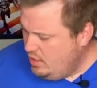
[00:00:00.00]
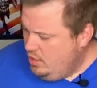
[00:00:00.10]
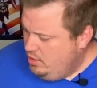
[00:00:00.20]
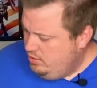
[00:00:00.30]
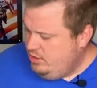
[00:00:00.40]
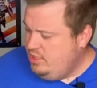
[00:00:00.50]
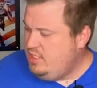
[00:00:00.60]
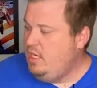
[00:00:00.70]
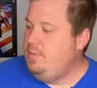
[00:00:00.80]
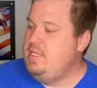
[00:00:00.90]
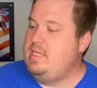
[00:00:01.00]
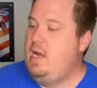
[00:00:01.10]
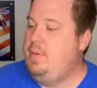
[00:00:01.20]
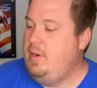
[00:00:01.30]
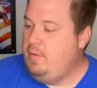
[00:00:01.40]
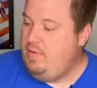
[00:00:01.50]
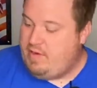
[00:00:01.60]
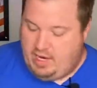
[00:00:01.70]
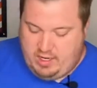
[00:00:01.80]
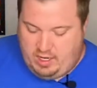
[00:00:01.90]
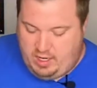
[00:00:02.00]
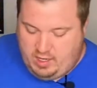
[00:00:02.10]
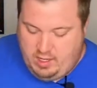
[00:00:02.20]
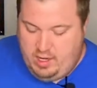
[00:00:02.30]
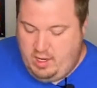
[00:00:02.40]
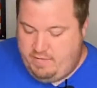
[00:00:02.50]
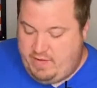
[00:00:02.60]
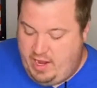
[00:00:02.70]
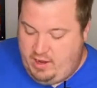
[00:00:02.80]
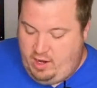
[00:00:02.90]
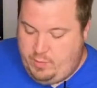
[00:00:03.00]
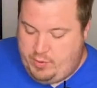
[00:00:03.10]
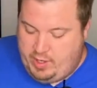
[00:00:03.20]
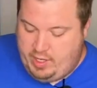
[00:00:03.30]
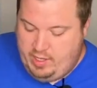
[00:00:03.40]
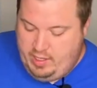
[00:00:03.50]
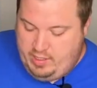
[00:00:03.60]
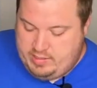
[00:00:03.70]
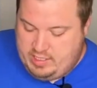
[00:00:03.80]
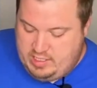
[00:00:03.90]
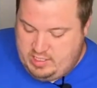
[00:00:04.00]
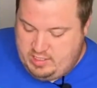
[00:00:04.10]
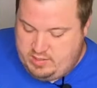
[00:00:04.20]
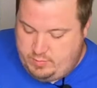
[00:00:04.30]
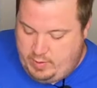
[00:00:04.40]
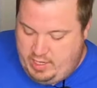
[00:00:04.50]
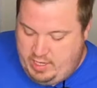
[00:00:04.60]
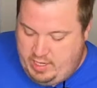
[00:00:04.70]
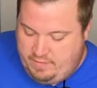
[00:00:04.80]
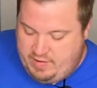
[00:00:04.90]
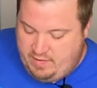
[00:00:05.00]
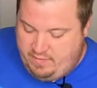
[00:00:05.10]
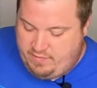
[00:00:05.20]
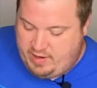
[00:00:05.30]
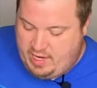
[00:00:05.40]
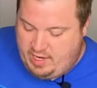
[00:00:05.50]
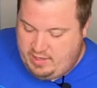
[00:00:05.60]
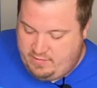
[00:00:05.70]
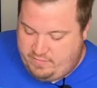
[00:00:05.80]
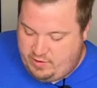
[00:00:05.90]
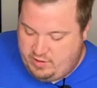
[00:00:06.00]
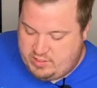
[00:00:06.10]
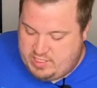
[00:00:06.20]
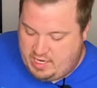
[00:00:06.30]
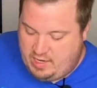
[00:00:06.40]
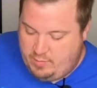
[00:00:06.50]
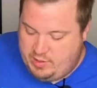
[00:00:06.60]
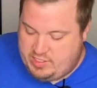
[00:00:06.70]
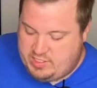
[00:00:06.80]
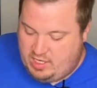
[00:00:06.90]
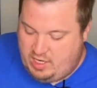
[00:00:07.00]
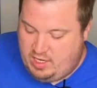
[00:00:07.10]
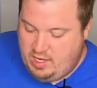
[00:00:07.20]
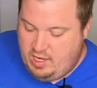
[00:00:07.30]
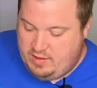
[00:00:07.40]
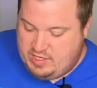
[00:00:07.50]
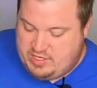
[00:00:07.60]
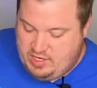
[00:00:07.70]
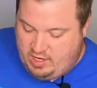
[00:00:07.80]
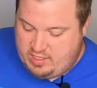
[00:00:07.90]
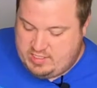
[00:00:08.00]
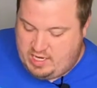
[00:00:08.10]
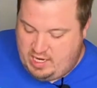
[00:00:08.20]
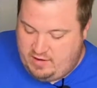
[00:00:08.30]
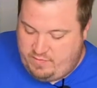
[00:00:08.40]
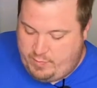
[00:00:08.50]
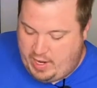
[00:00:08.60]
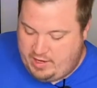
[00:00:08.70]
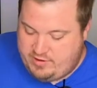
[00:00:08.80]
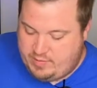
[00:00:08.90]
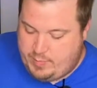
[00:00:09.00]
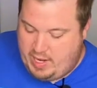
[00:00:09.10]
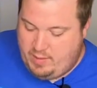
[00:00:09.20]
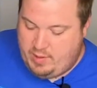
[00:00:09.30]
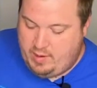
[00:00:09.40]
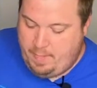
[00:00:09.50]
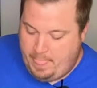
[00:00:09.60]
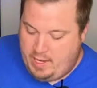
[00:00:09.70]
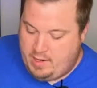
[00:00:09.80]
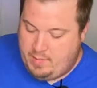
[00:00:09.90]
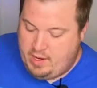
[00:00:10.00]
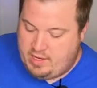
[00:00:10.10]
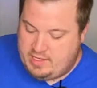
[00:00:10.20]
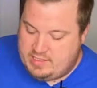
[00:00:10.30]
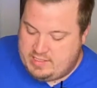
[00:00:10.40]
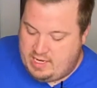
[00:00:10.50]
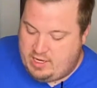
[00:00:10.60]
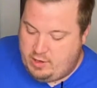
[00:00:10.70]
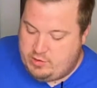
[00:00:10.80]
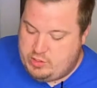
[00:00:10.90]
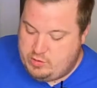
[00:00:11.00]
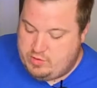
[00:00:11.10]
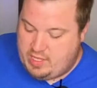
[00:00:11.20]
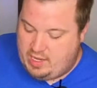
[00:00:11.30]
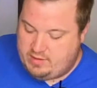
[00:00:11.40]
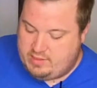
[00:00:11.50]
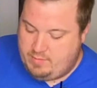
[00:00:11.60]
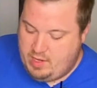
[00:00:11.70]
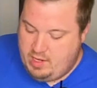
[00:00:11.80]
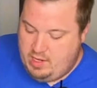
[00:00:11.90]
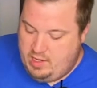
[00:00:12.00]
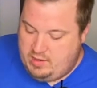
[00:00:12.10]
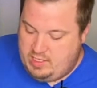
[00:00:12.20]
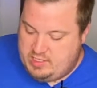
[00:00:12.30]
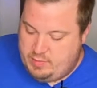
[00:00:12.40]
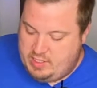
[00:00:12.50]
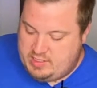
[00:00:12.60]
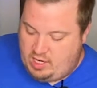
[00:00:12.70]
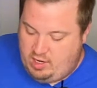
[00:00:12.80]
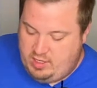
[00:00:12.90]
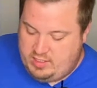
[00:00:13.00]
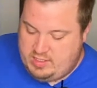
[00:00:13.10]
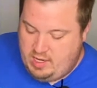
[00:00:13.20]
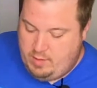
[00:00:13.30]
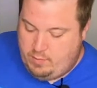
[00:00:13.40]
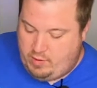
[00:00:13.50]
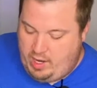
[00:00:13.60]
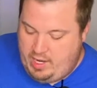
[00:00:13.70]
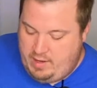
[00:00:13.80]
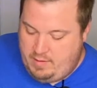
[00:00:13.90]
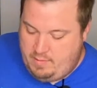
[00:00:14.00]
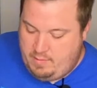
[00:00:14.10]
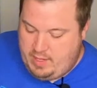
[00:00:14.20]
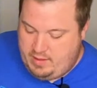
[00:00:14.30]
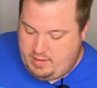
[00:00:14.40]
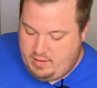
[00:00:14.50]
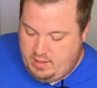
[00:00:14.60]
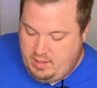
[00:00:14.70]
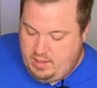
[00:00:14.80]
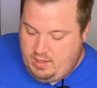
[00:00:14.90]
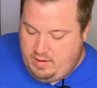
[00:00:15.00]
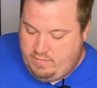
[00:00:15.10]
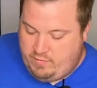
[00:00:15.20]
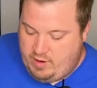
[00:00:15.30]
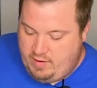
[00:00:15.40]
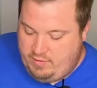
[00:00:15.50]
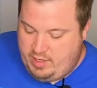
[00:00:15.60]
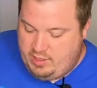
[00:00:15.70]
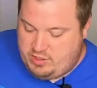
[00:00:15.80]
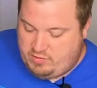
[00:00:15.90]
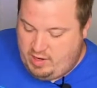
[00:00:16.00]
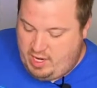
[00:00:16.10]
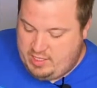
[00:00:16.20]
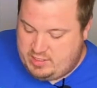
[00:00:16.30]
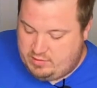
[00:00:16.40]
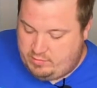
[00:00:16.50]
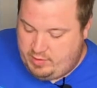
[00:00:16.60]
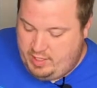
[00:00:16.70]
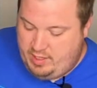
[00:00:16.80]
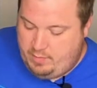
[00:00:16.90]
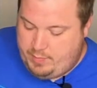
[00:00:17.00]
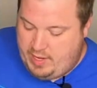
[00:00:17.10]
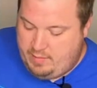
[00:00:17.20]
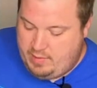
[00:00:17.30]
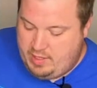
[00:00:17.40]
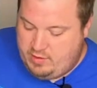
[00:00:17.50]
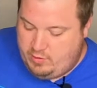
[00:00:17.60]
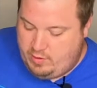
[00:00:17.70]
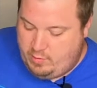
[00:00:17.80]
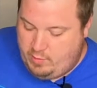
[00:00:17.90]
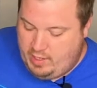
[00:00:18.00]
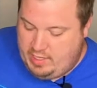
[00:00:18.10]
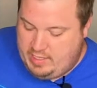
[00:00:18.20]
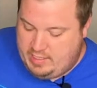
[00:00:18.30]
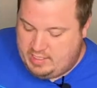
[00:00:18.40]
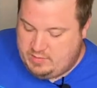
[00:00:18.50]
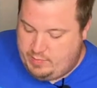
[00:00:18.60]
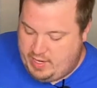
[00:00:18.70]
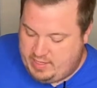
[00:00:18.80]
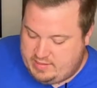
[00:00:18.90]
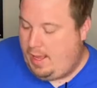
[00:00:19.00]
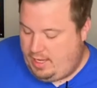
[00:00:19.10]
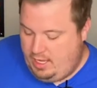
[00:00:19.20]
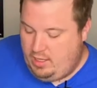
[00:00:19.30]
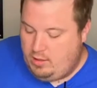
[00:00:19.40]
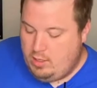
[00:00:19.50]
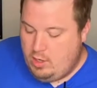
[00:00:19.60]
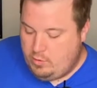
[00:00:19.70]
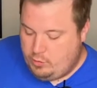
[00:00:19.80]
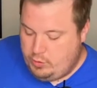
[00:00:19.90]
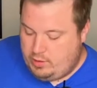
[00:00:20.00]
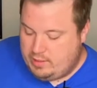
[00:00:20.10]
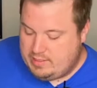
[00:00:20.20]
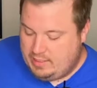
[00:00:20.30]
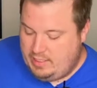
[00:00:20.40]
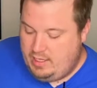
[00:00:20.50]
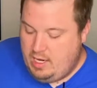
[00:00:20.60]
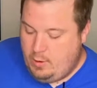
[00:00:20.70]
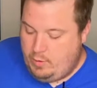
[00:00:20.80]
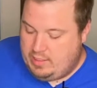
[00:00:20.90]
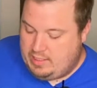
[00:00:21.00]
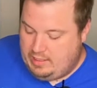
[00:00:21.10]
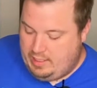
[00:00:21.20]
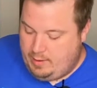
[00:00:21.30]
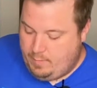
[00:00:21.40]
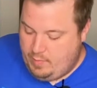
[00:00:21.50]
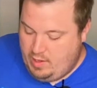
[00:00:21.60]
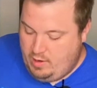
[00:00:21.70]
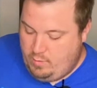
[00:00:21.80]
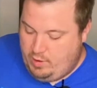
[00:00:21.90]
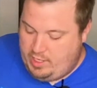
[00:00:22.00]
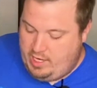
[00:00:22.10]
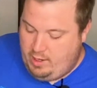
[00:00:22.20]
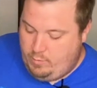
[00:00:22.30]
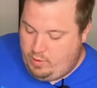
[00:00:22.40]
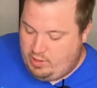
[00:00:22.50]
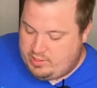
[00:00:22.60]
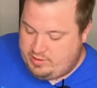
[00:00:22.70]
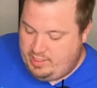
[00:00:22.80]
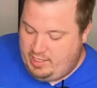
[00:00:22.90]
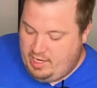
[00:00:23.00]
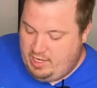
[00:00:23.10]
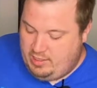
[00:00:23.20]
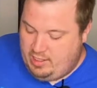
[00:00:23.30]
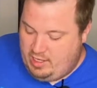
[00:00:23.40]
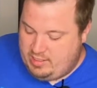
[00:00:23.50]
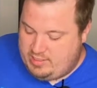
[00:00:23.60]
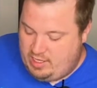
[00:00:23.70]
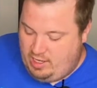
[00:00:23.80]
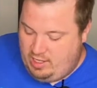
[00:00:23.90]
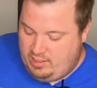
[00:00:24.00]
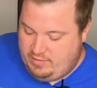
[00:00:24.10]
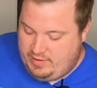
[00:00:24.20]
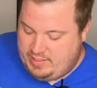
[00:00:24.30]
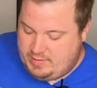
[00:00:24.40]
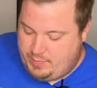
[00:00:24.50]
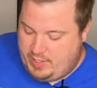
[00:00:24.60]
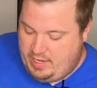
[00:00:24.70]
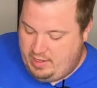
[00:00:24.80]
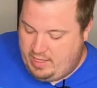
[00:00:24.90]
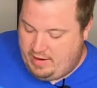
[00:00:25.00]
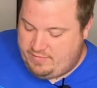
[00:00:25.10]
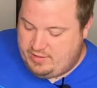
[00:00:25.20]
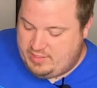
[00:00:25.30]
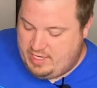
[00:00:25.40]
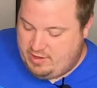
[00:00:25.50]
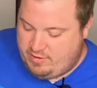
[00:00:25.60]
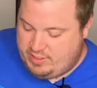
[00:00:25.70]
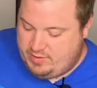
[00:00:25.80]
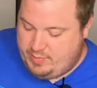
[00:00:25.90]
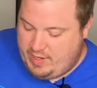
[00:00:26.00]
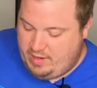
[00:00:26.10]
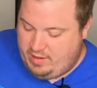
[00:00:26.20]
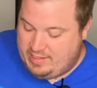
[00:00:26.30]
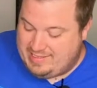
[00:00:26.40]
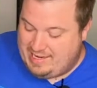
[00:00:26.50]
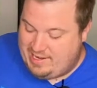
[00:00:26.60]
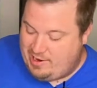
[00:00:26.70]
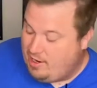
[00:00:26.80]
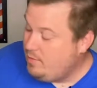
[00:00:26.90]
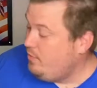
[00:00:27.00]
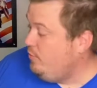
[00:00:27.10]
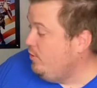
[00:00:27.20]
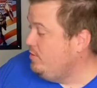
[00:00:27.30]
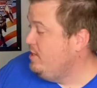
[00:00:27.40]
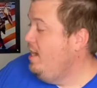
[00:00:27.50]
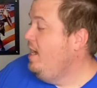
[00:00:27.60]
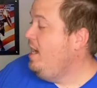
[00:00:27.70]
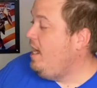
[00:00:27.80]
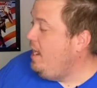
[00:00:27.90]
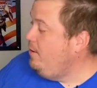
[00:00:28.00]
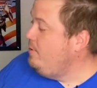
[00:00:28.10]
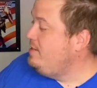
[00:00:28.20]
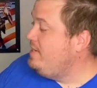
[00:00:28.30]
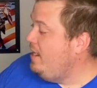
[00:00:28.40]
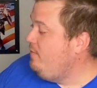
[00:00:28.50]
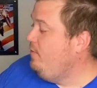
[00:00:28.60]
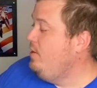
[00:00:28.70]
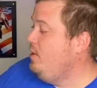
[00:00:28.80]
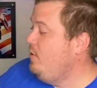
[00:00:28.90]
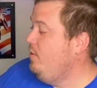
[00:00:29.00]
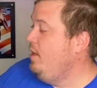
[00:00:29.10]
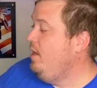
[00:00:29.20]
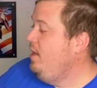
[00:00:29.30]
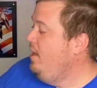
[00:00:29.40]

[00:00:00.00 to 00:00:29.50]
So let's just start up at the top here. We've got our fan art print. It says, "We have never forgotten the first time we saw the dark side of Patrick Bateman in American Psycho 2000. This month's artist, Brian Meth, forever enshrines the real Bateman doing what he does best, kill ruthlessly with glee. Working on Wall Street lost all of its appeal after seeing Christian Bale in this iconic performance." I would definitely agree.